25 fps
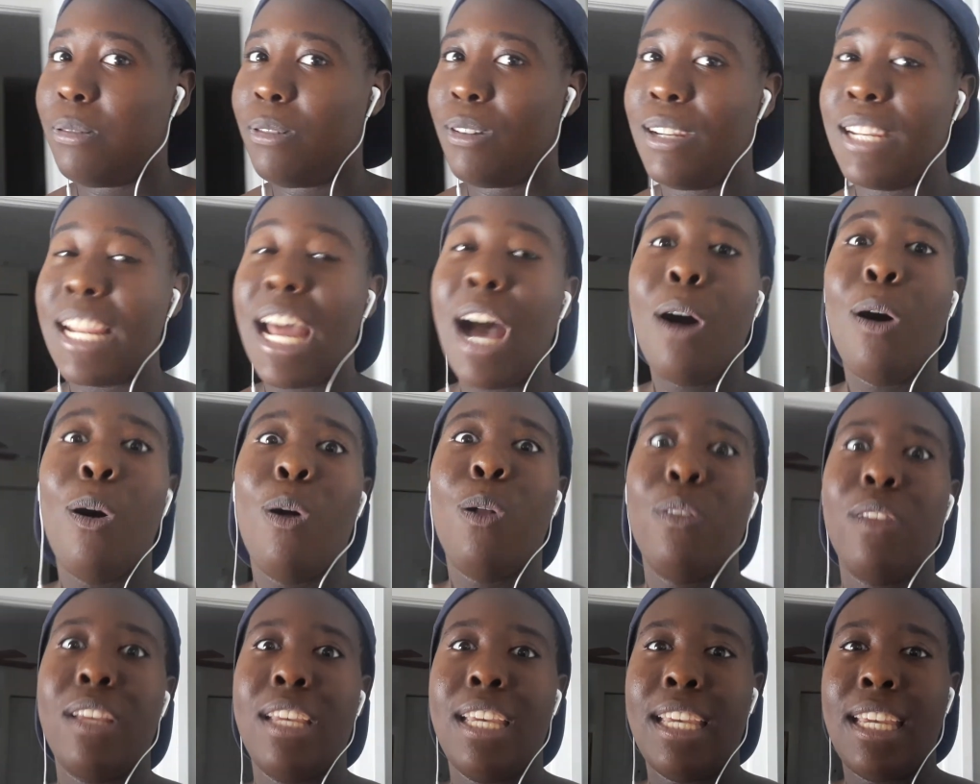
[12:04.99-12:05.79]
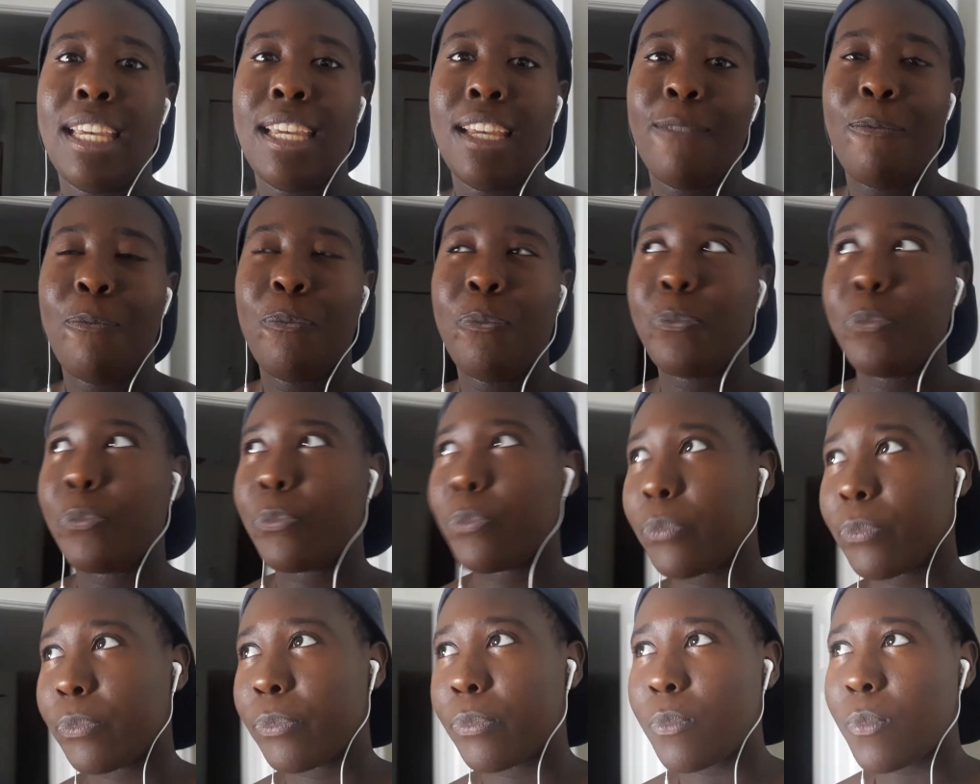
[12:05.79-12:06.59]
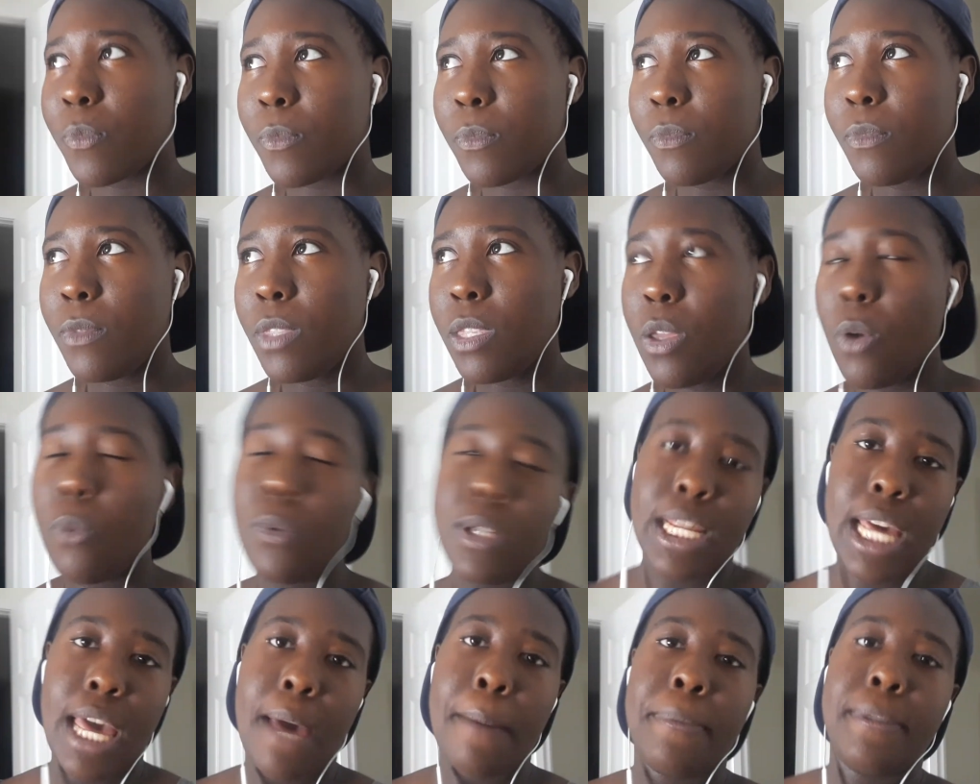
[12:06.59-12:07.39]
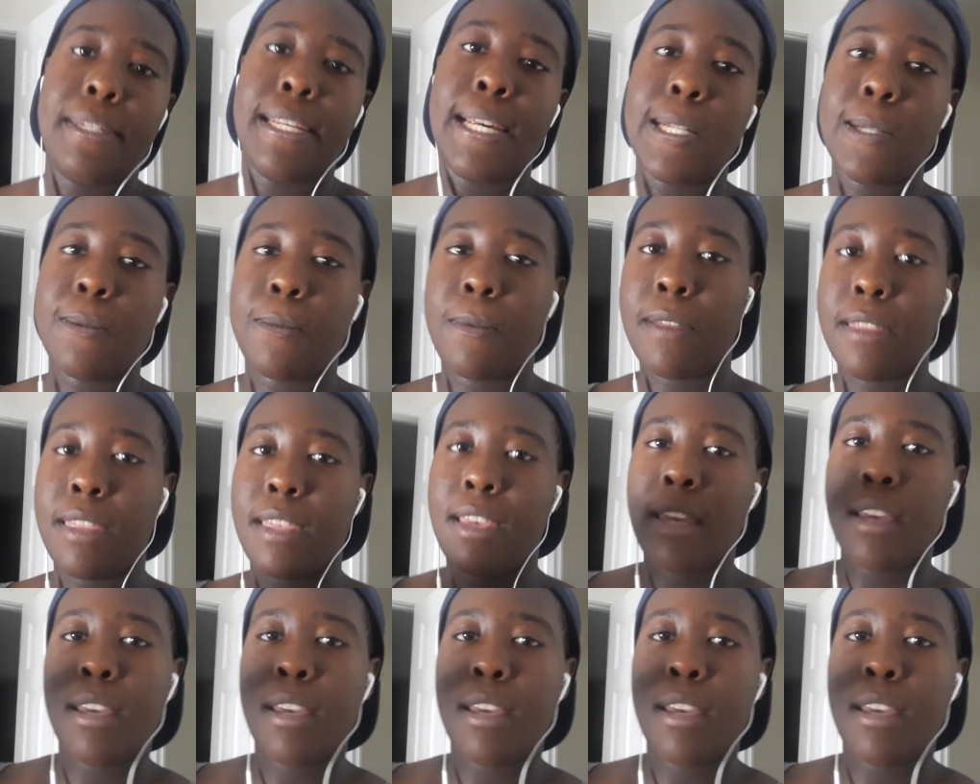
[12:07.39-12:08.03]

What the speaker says: not only was I obsessed with